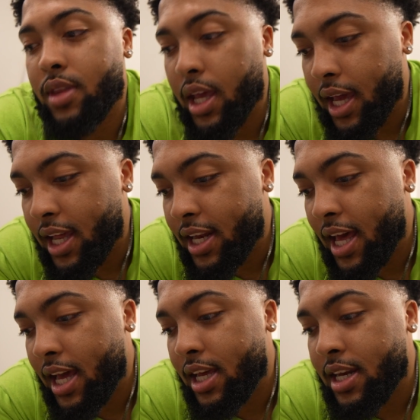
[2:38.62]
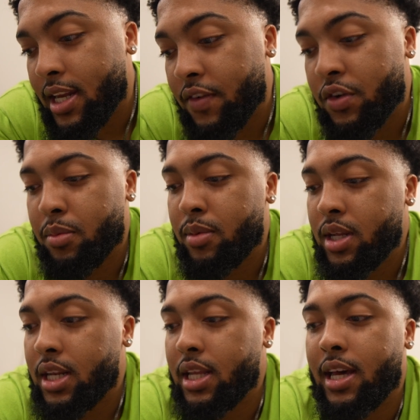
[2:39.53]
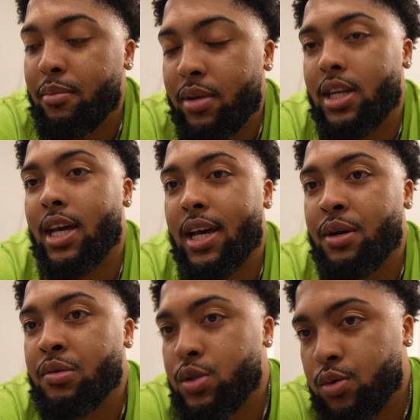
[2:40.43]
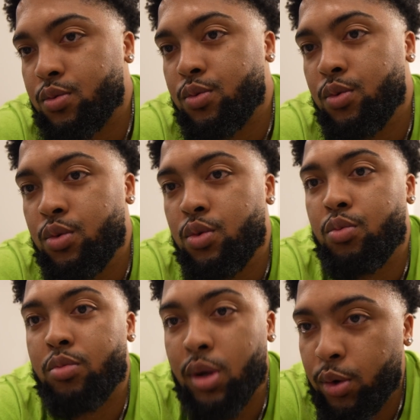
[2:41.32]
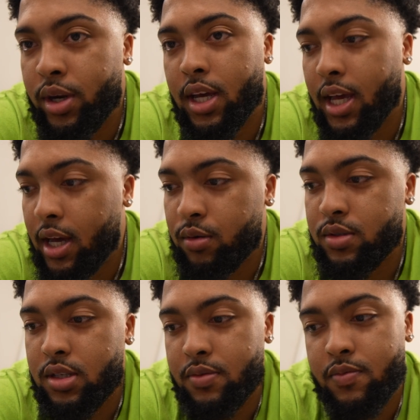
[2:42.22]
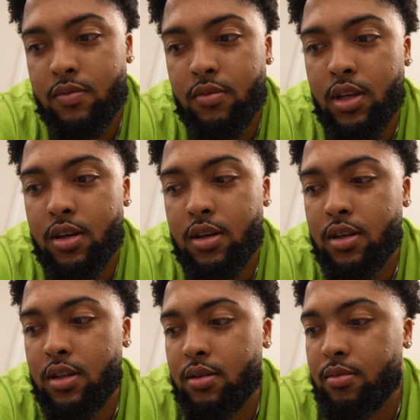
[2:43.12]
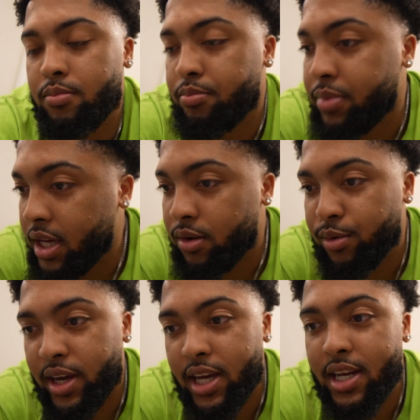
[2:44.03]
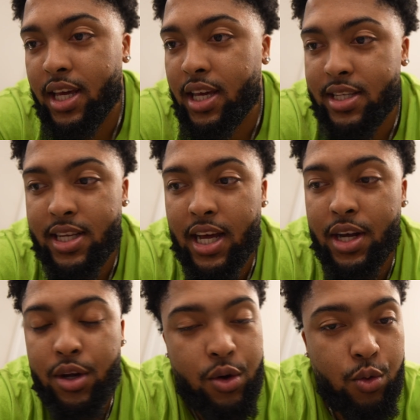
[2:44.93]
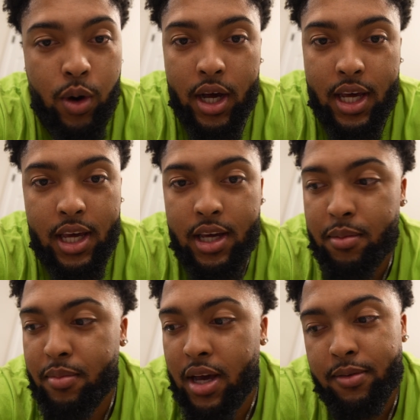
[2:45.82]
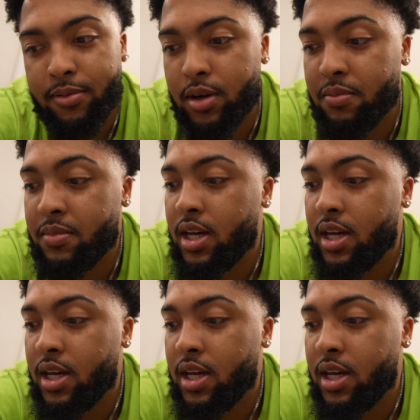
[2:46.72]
And that inevitably led me down to blowing accounts, big red days that I knew I can't come back from.